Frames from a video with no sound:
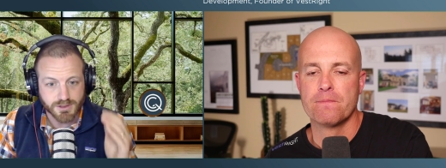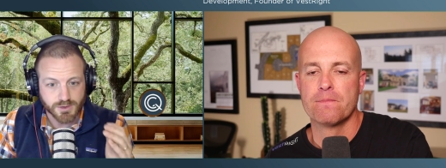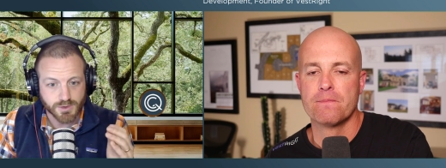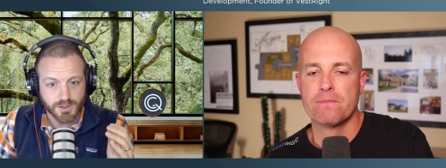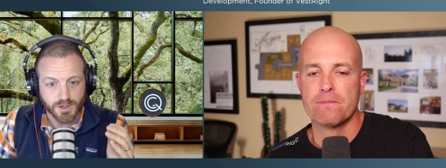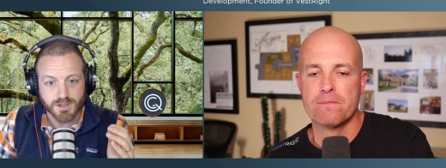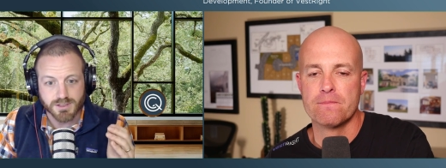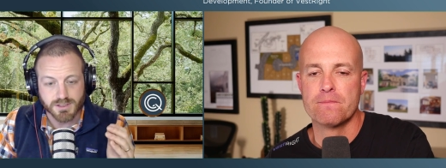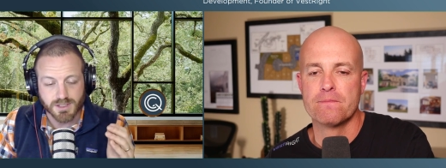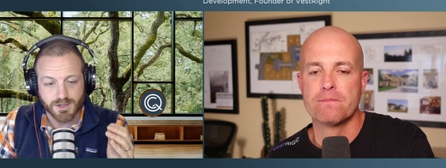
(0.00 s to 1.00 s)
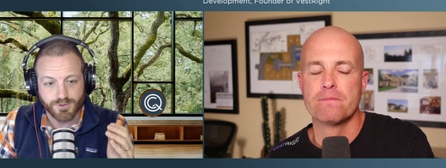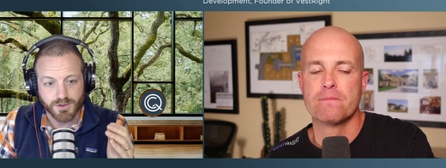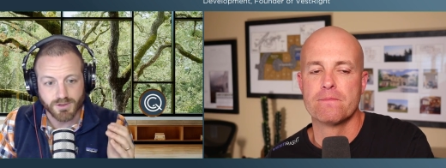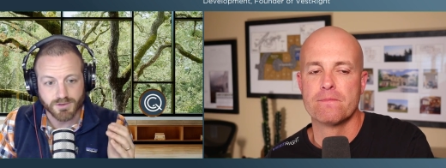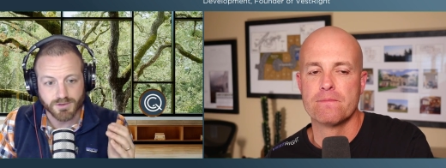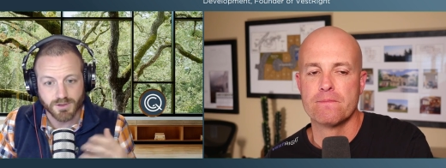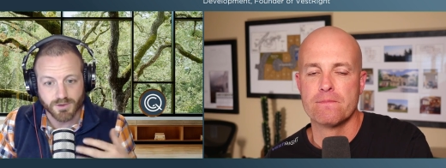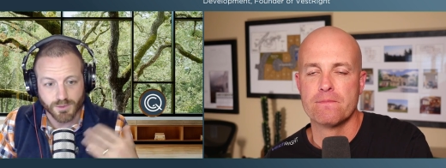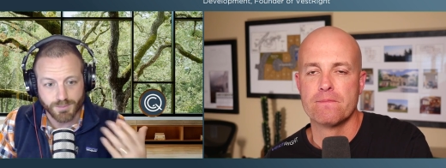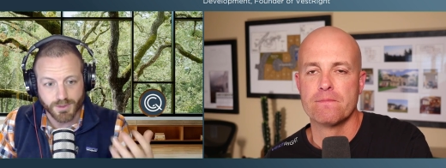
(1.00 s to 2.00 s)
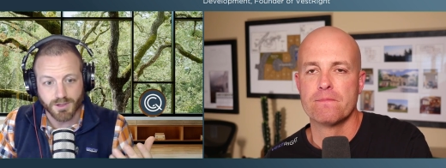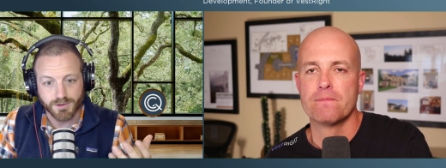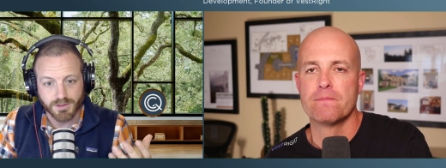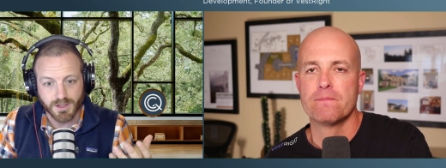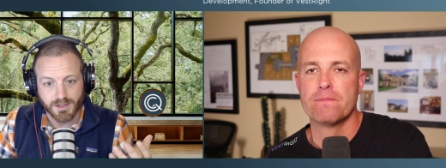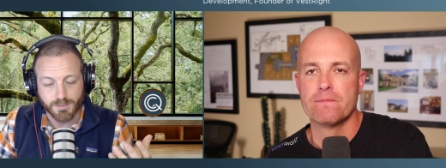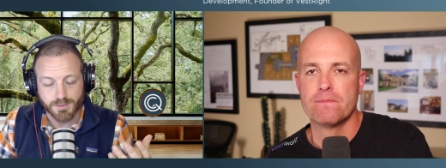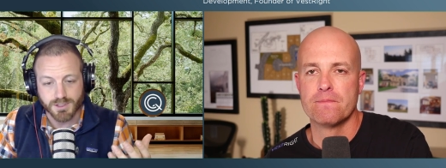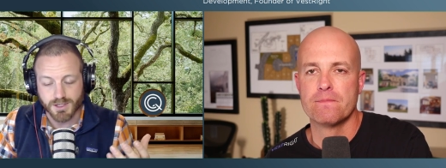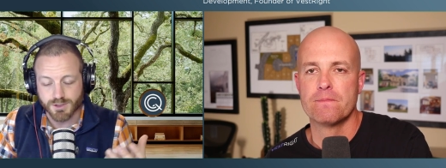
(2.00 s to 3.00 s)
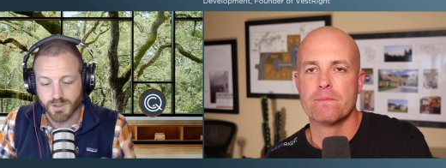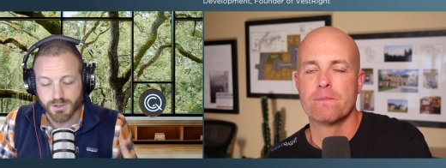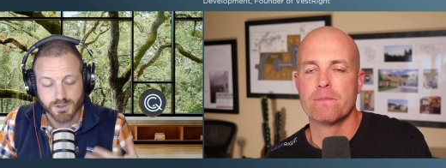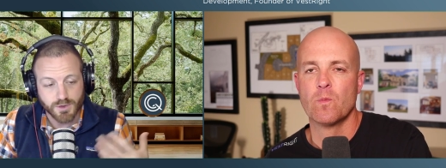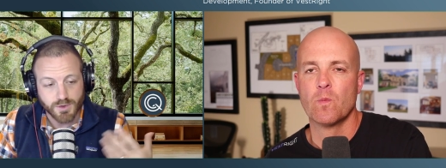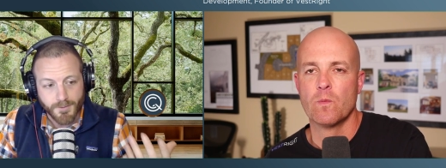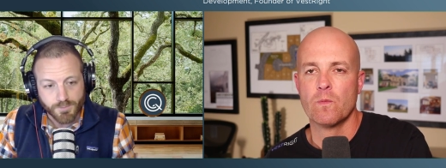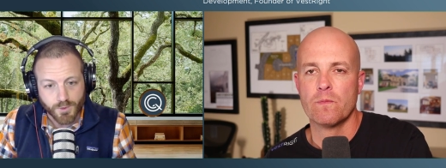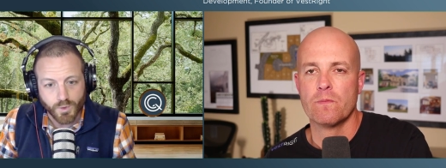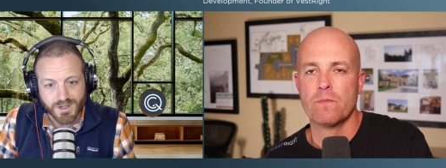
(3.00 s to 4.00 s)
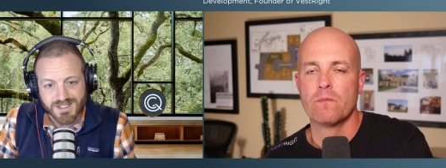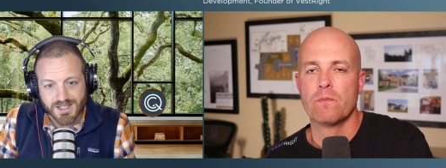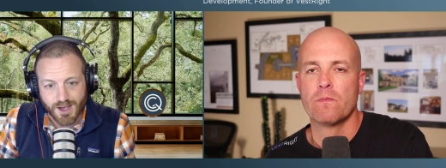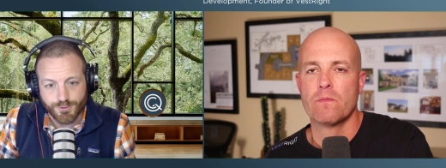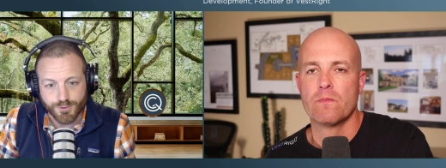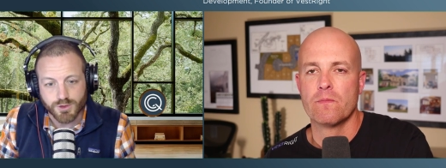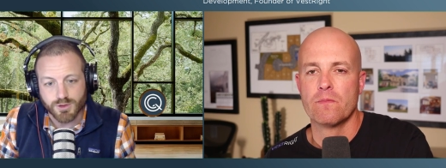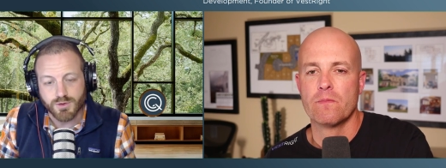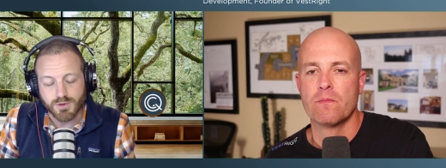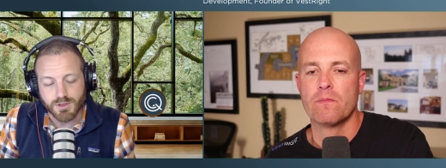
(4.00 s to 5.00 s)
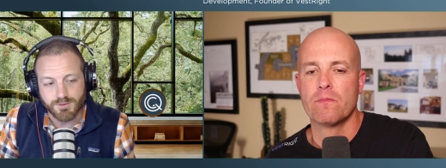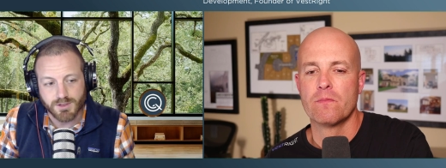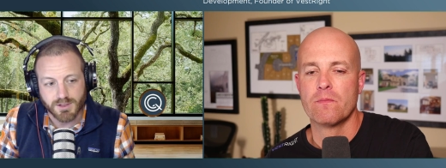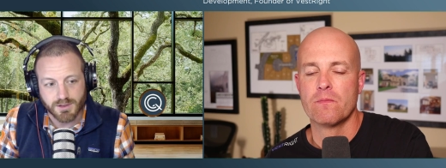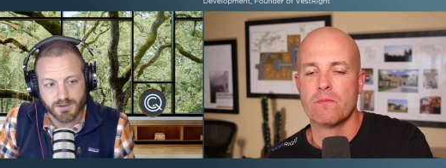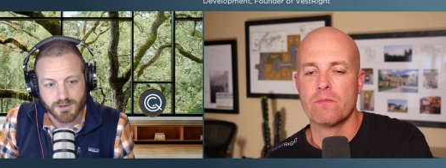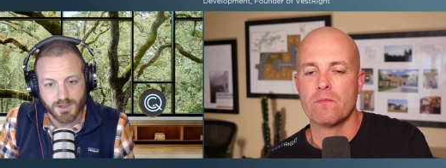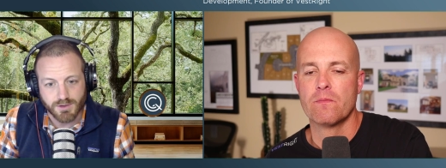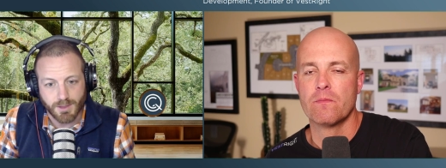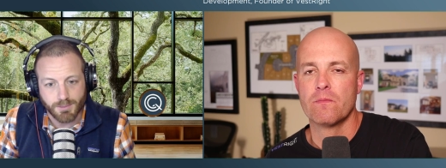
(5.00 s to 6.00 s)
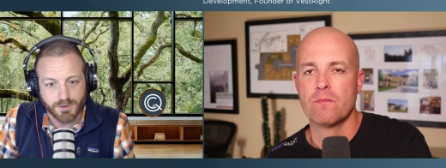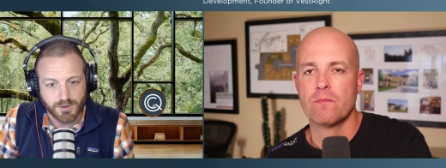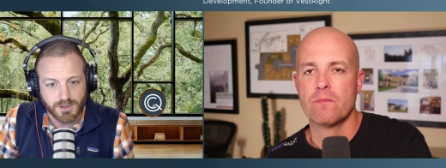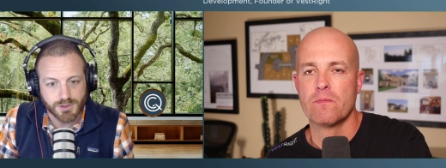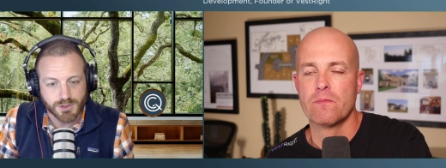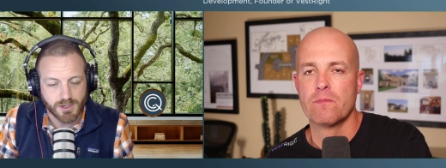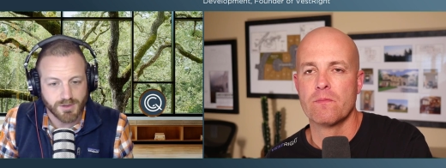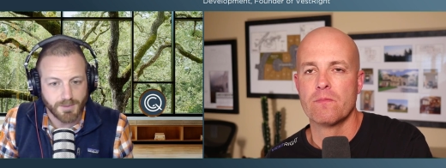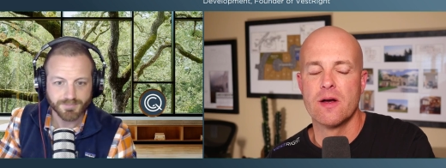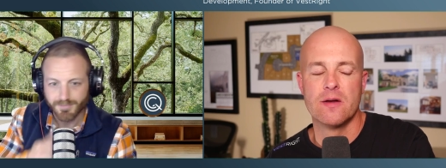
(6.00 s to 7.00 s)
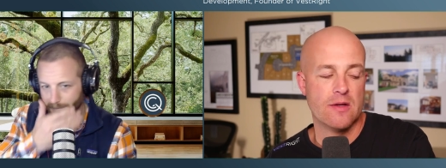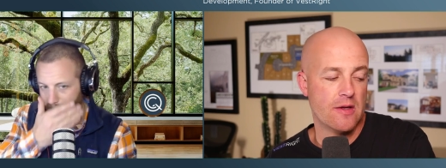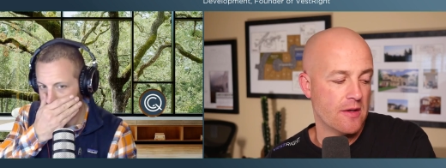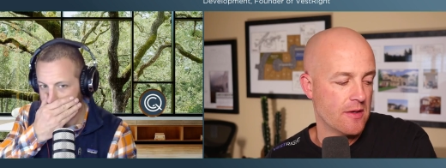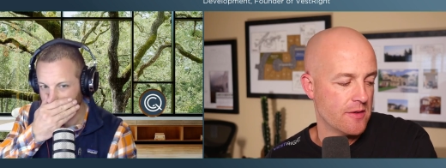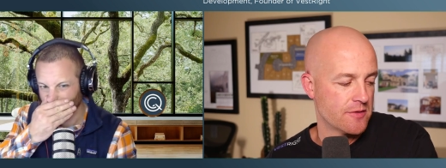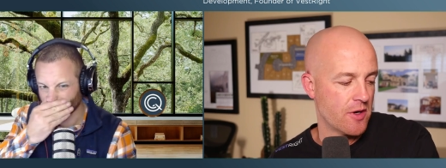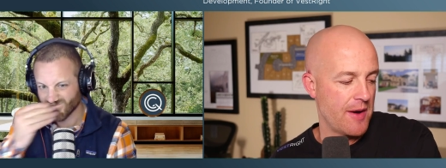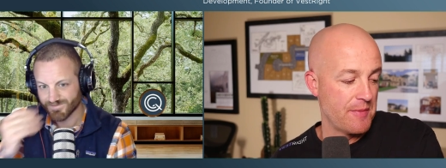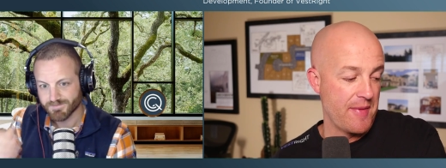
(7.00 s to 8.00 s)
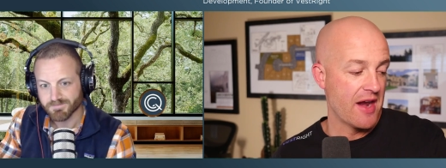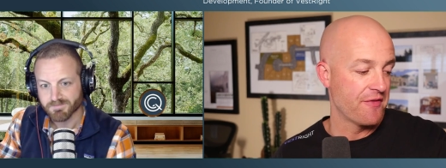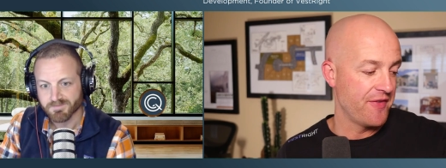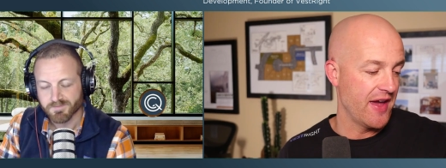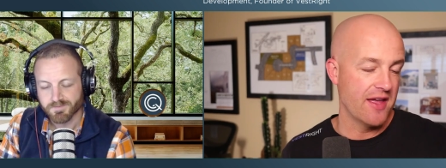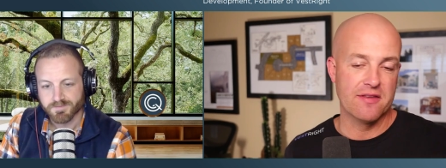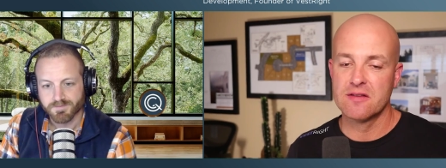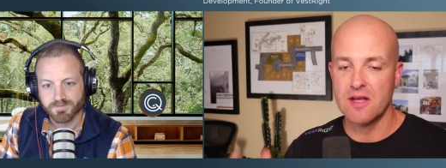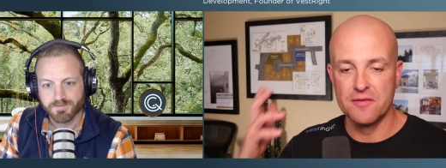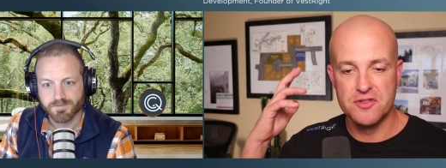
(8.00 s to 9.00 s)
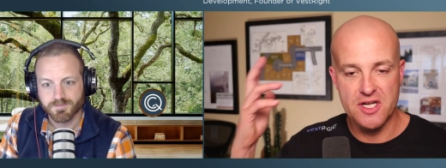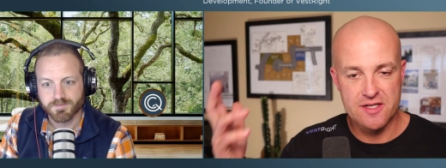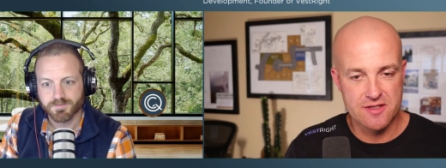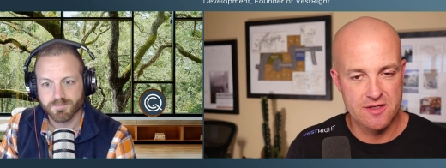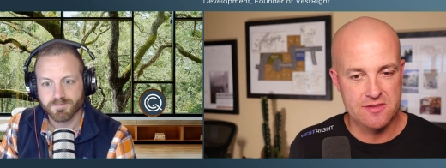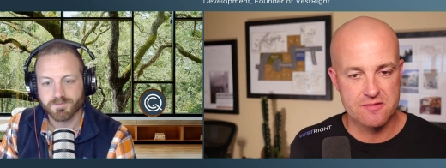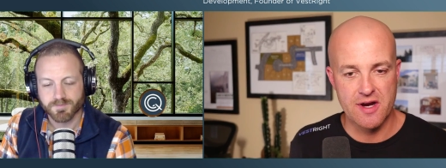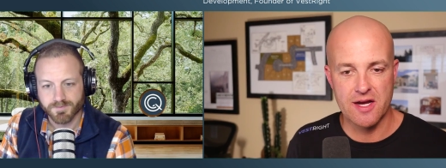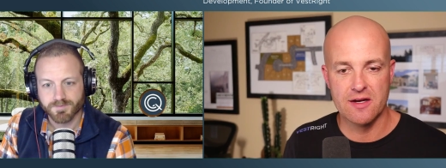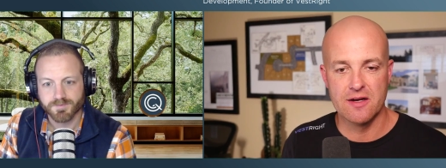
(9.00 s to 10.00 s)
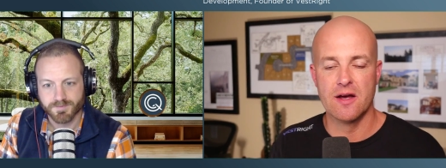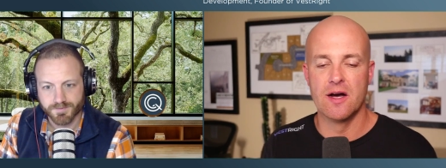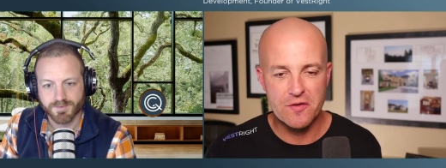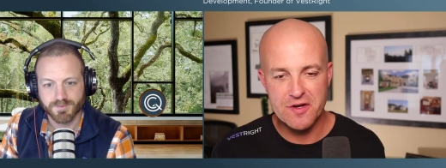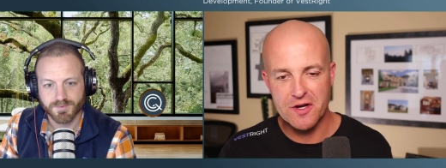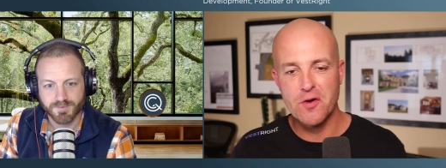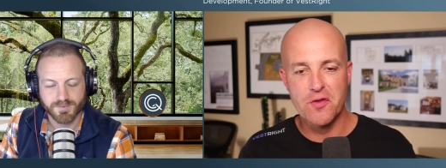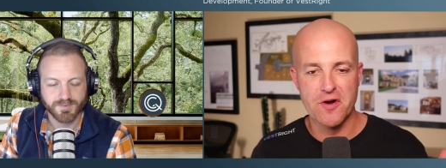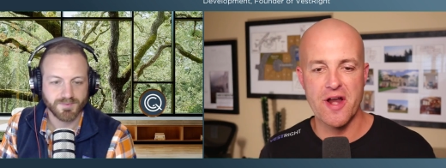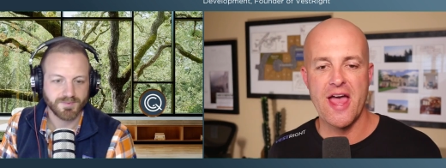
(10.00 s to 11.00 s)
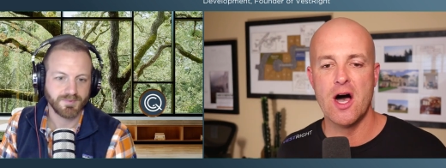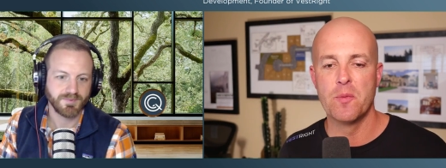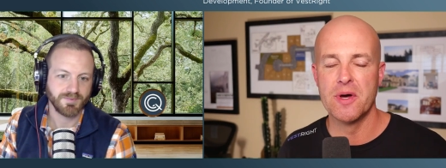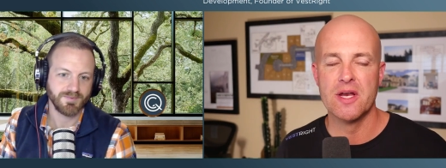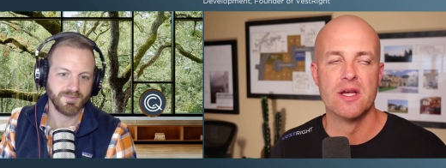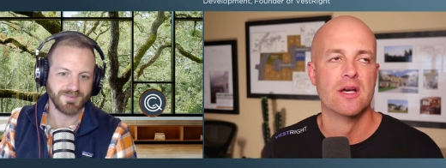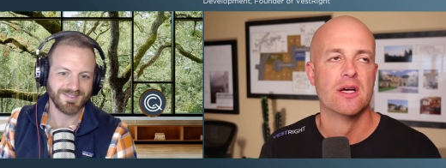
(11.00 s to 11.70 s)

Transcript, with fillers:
Speaker 1: to a cause that they feel, you know, compelled and, and empathize with. So, what is that for you? I'd love to, to give you an
Speaker 2: opportunity to share that. Yeah. So, I'm a man of faith, love Jesus, right? We don't need to go there now,